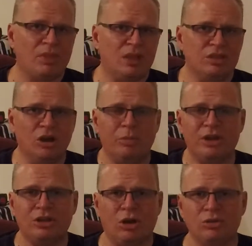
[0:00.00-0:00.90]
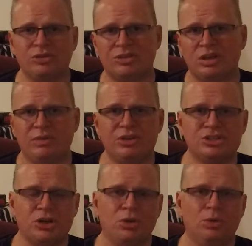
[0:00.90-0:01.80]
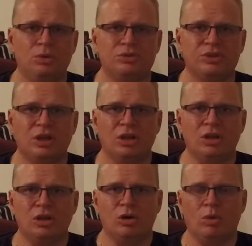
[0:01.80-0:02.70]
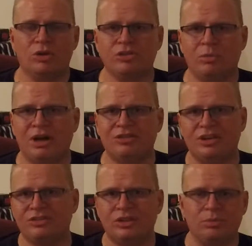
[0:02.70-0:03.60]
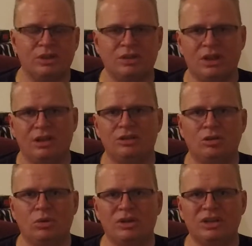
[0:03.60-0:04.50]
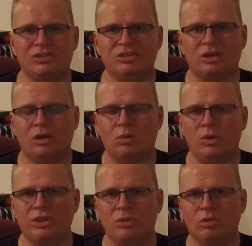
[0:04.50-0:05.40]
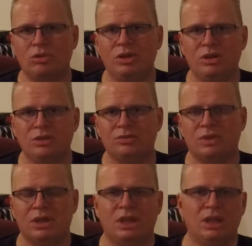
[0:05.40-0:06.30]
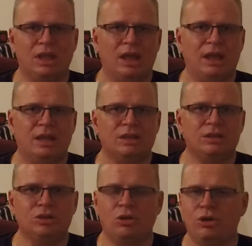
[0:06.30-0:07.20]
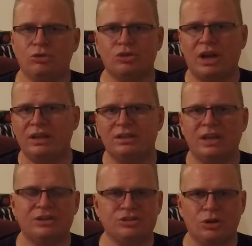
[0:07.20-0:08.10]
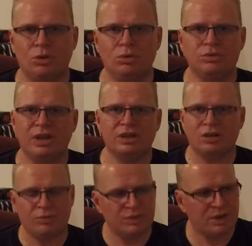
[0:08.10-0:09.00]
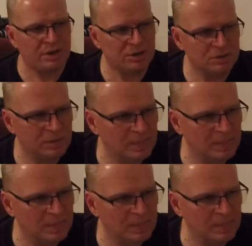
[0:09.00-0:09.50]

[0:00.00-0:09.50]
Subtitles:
they'll make calls to TV shows where somebody says something that, you know, against what they believe. You know, they'll try to get that show taken off the air.